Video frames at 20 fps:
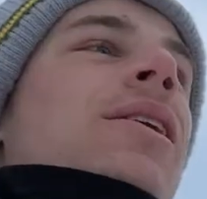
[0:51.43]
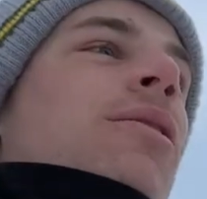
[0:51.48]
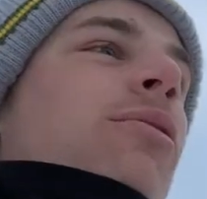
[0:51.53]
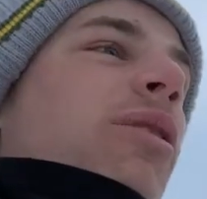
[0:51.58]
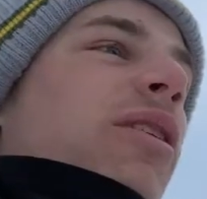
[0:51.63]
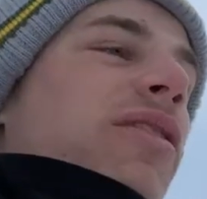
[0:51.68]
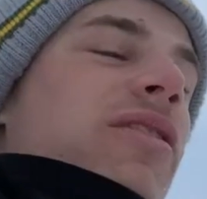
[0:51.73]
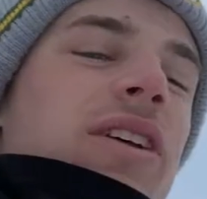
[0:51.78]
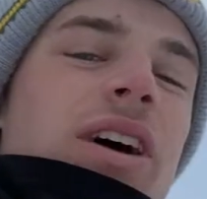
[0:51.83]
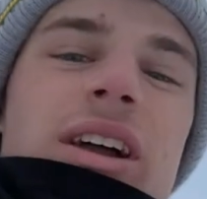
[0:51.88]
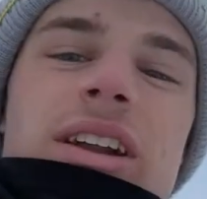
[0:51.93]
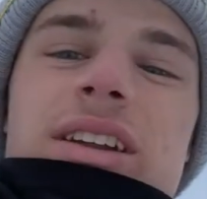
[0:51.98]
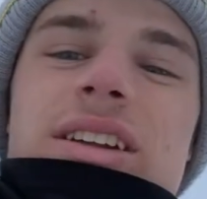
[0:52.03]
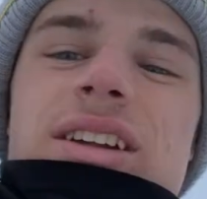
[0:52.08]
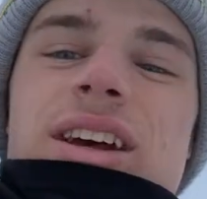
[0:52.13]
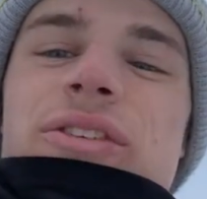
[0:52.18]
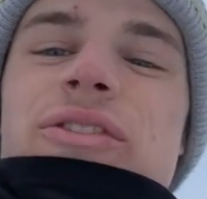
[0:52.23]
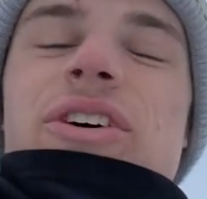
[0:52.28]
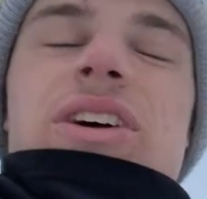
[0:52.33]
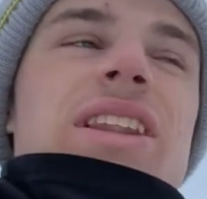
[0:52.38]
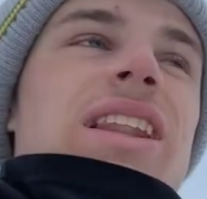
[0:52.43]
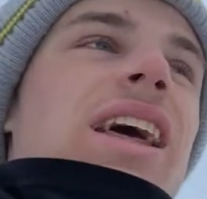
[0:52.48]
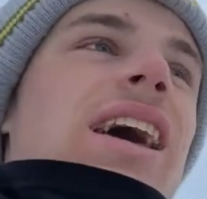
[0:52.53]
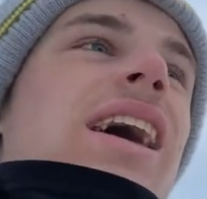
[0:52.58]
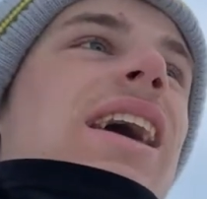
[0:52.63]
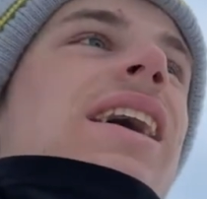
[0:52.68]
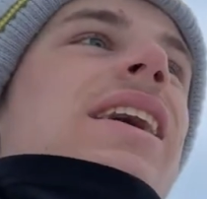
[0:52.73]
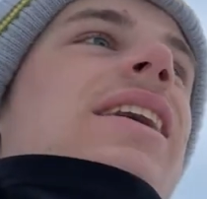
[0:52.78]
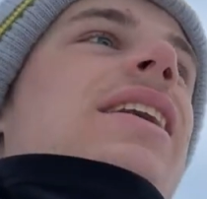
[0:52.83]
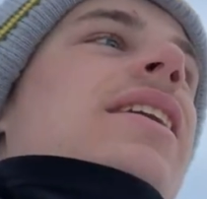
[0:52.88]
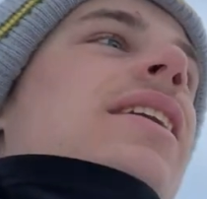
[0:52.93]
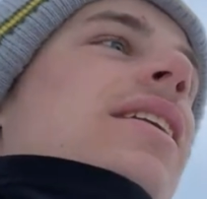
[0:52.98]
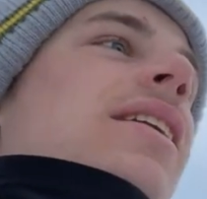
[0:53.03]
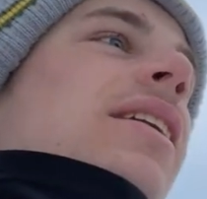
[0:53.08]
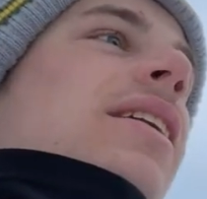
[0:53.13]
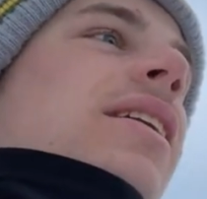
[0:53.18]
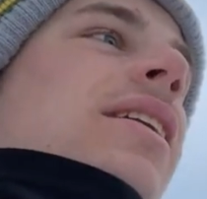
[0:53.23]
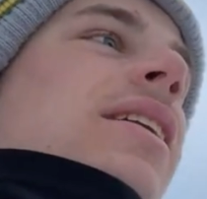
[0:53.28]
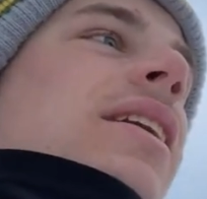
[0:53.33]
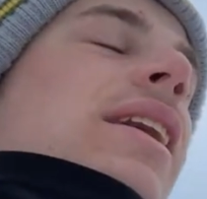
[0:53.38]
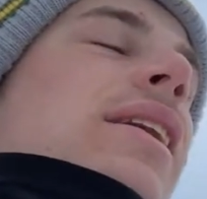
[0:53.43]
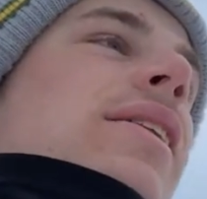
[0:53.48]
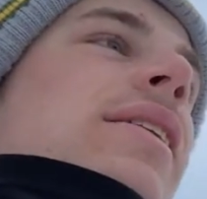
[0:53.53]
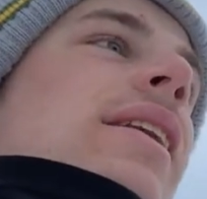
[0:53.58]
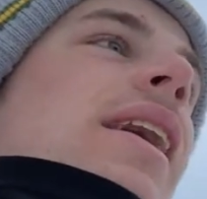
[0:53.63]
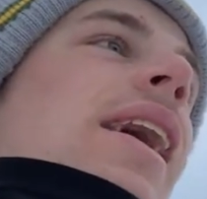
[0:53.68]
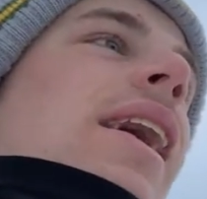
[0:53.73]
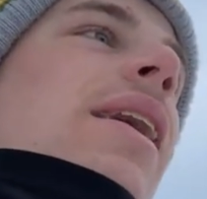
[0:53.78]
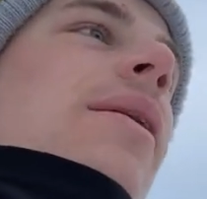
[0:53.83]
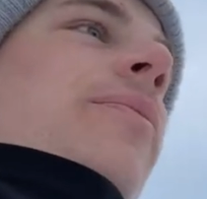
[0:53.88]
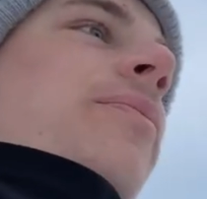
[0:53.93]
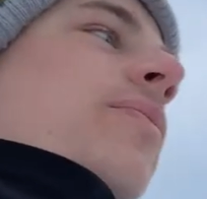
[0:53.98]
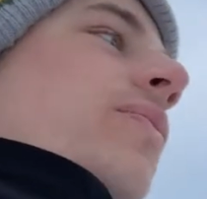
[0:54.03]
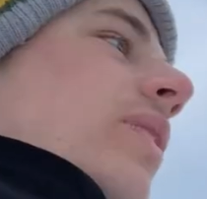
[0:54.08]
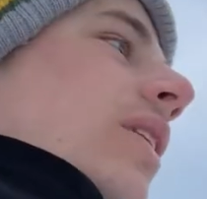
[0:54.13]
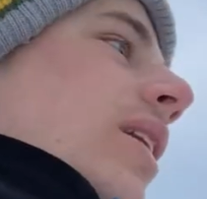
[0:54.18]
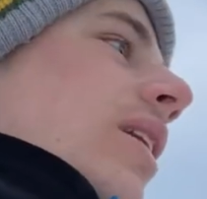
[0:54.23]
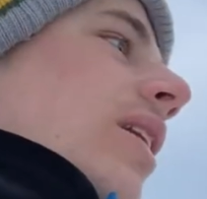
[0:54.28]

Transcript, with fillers: We've done a different lake each time.